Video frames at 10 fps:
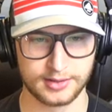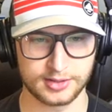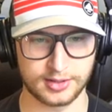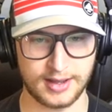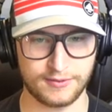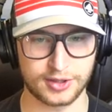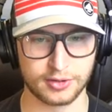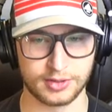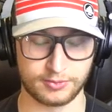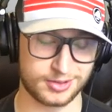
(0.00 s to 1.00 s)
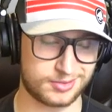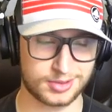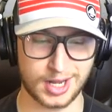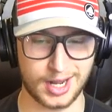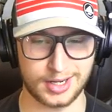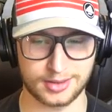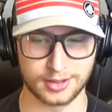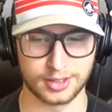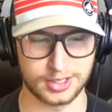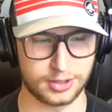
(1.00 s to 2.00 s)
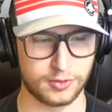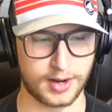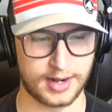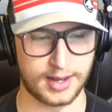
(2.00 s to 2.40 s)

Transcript: So they have... We're tied at thirty-two right